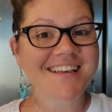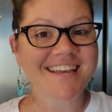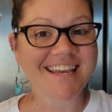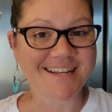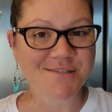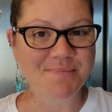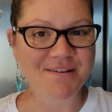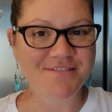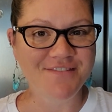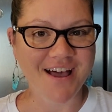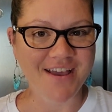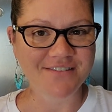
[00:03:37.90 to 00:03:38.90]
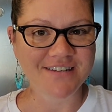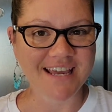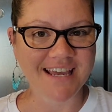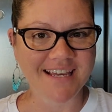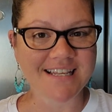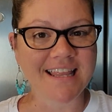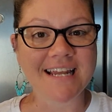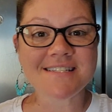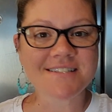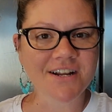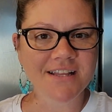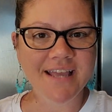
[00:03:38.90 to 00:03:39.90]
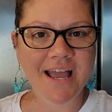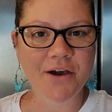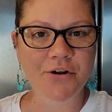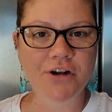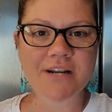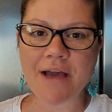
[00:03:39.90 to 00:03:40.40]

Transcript: It has been 5 days. I let it sit on the counter.